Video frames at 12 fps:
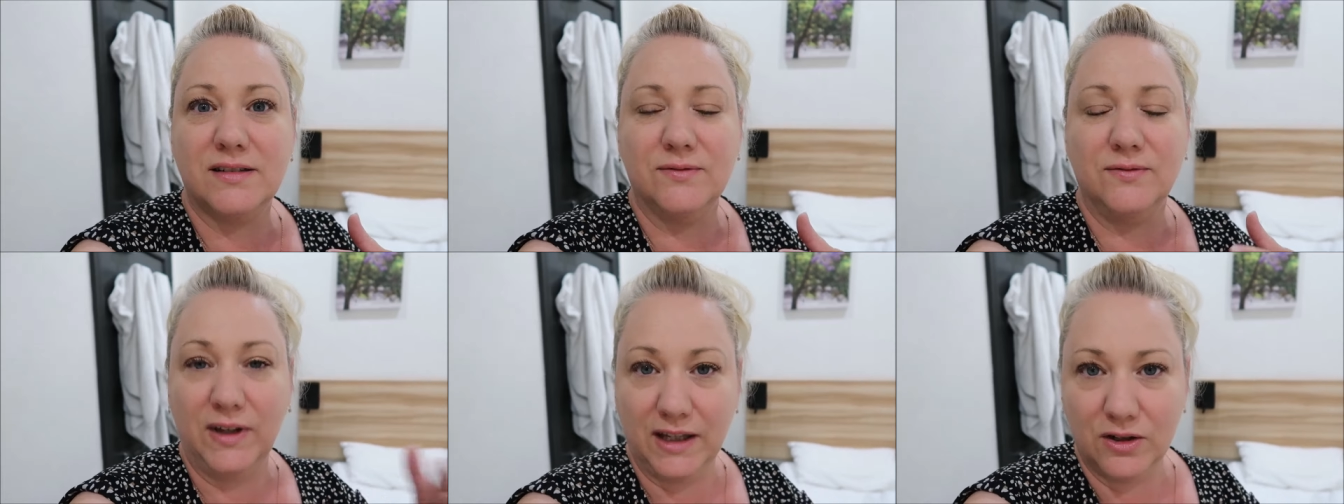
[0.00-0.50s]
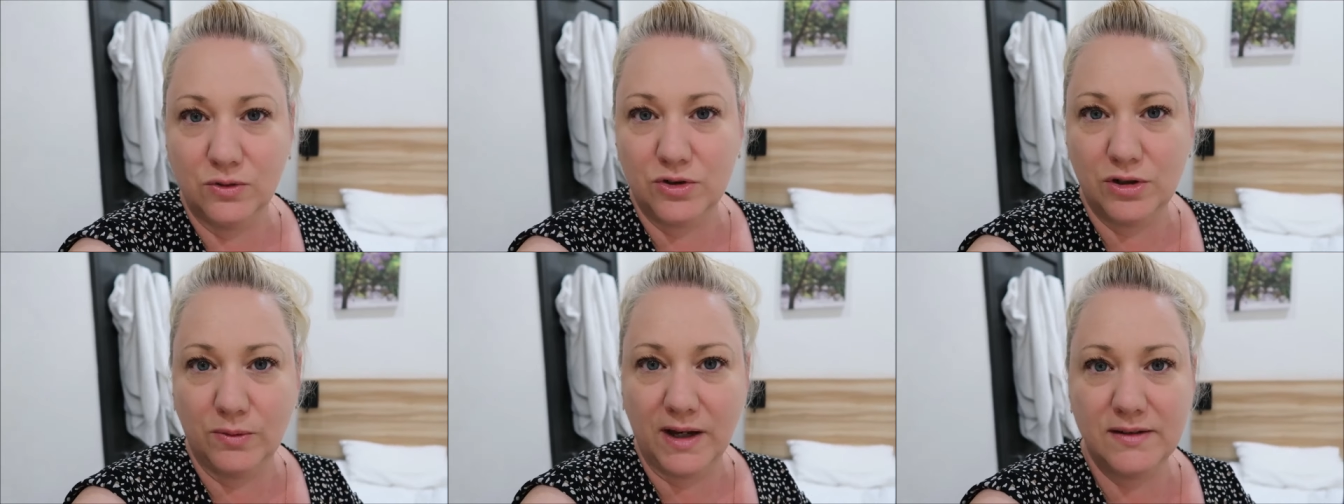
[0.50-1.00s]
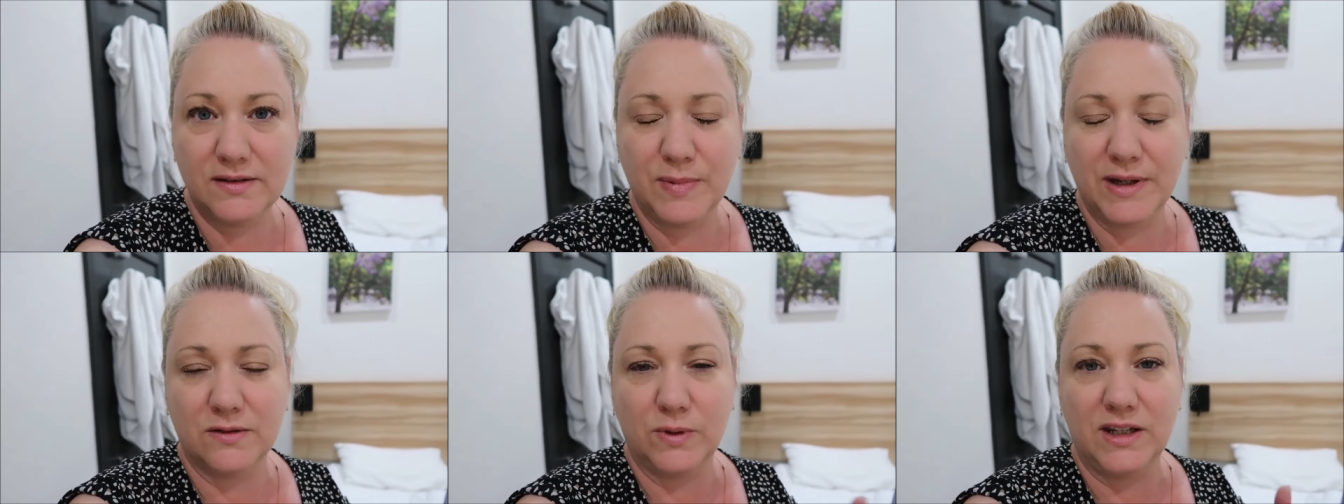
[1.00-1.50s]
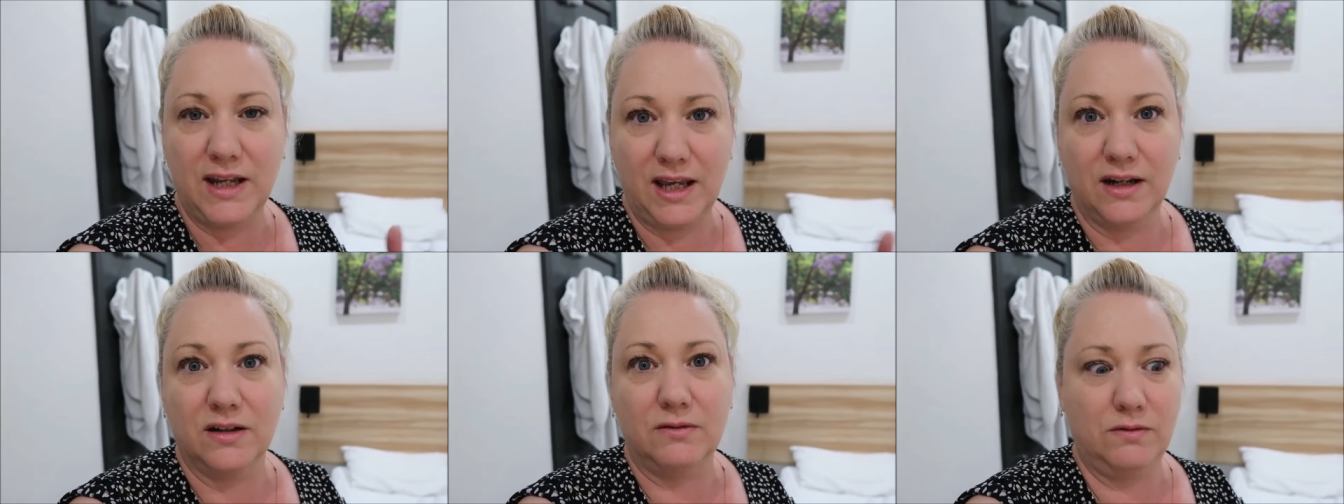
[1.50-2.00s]
vehicle to us because we
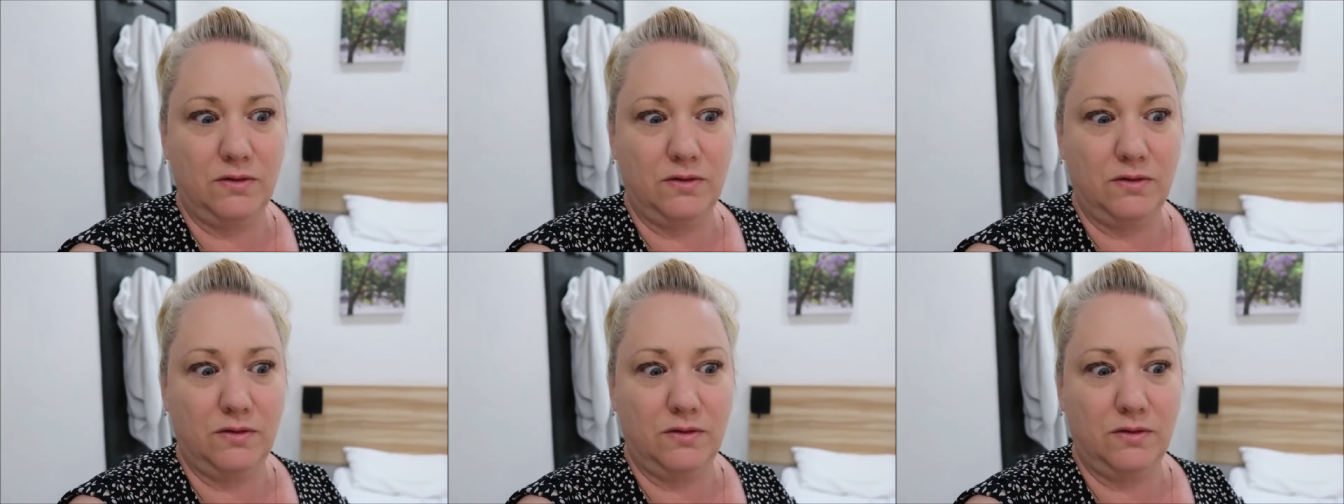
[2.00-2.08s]
needed